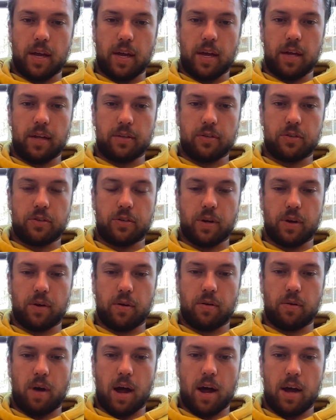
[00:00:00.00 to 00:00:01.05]
and
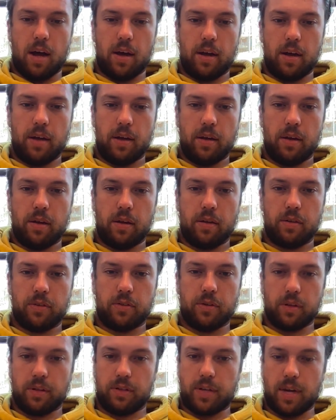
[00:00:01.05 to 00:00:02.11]
so I
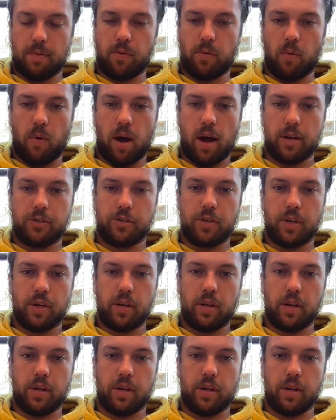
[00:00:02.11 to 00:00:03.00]
took the time to watch it.